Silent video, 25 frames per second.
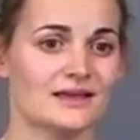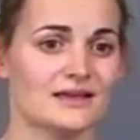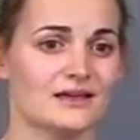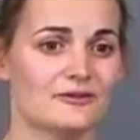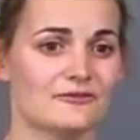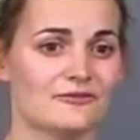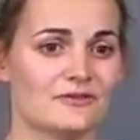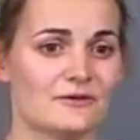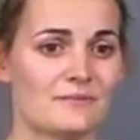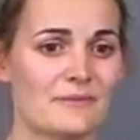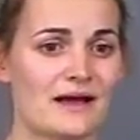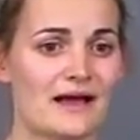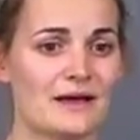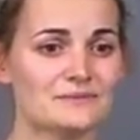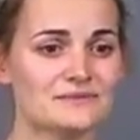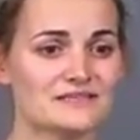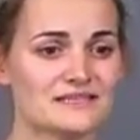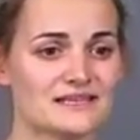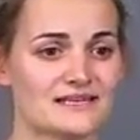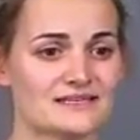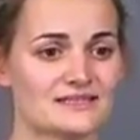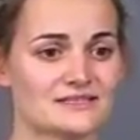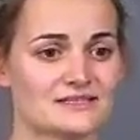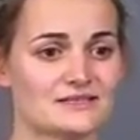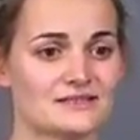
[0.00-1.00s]
If the mom
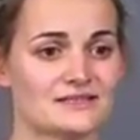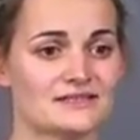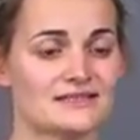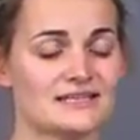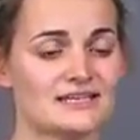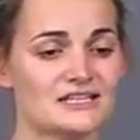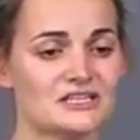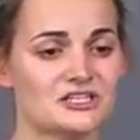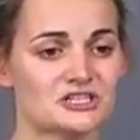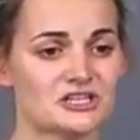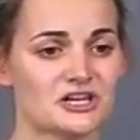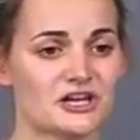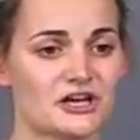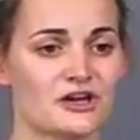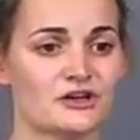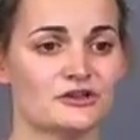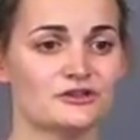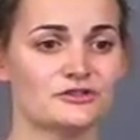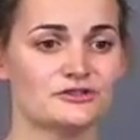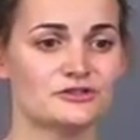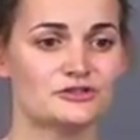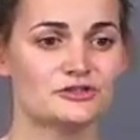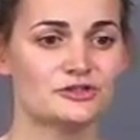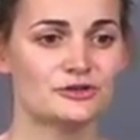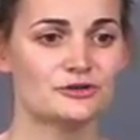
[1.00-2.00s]
says to the
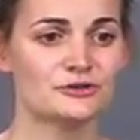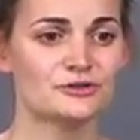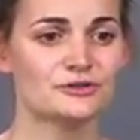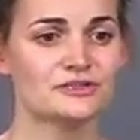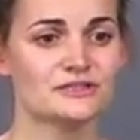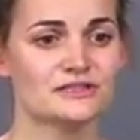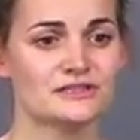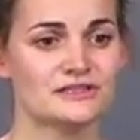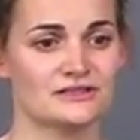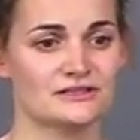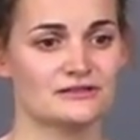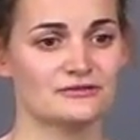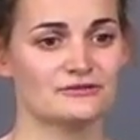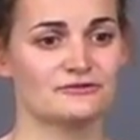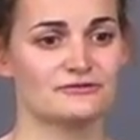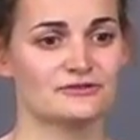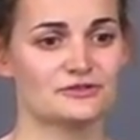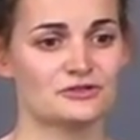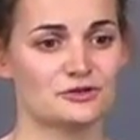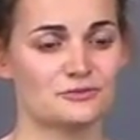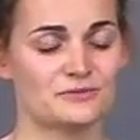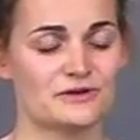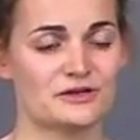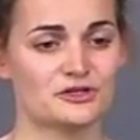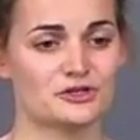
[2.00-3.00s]
teacher, "Don't give
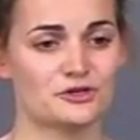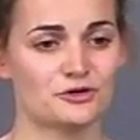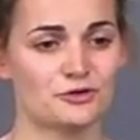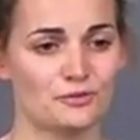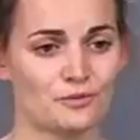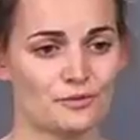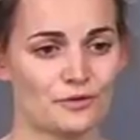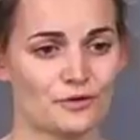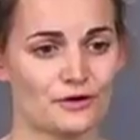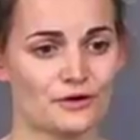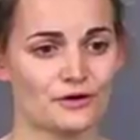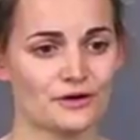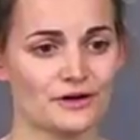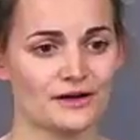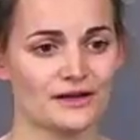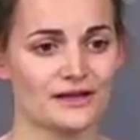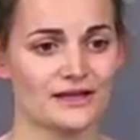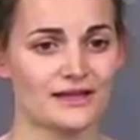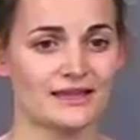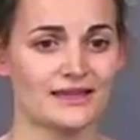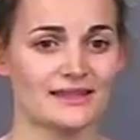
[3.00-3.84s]
so much homework,"